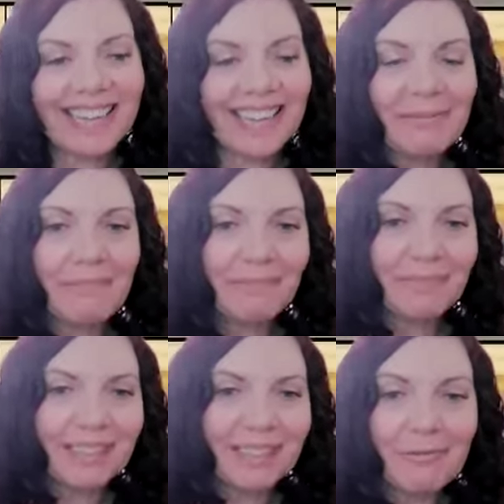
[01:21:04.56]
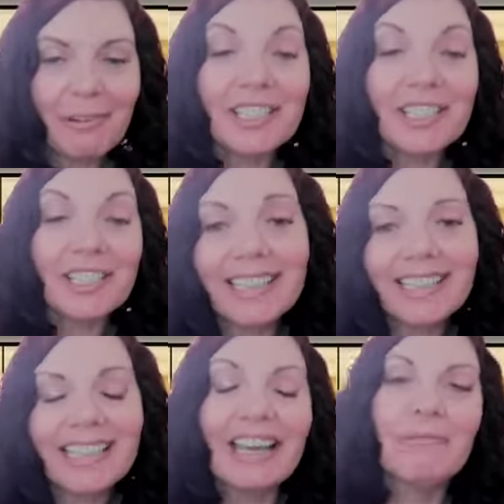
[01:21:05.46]
Um, what time
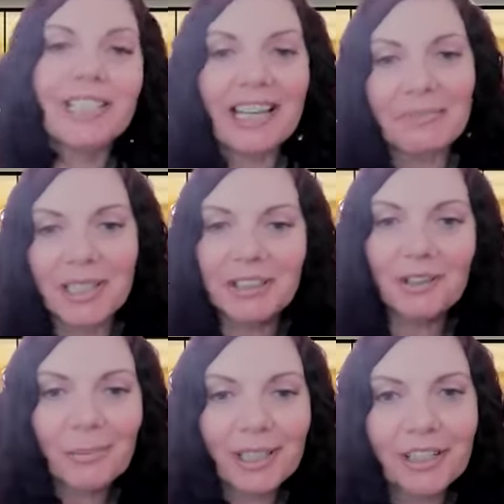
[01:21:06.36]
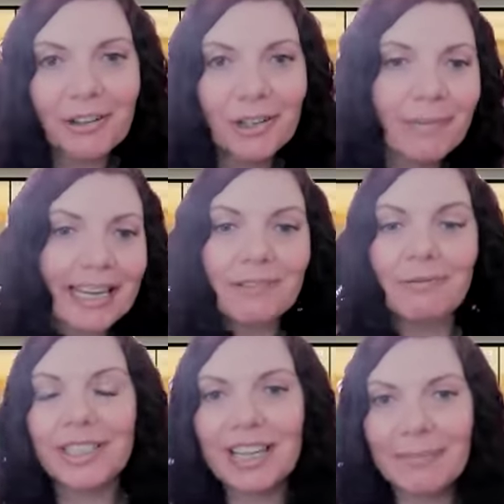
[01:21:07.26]
is it and what time do you normally go to bed
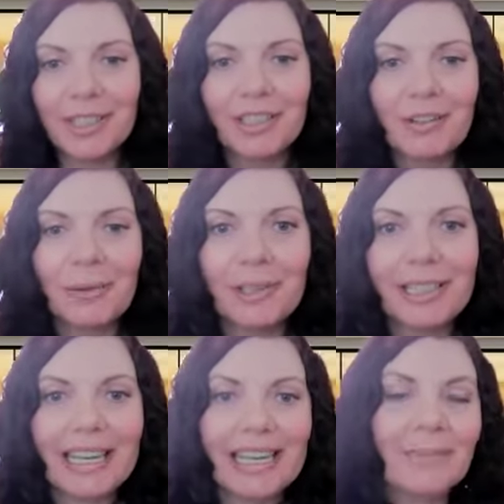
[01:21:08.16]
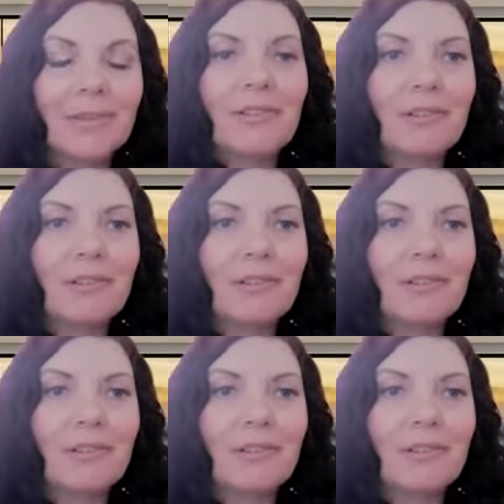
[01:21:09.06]
and what time do you normally get up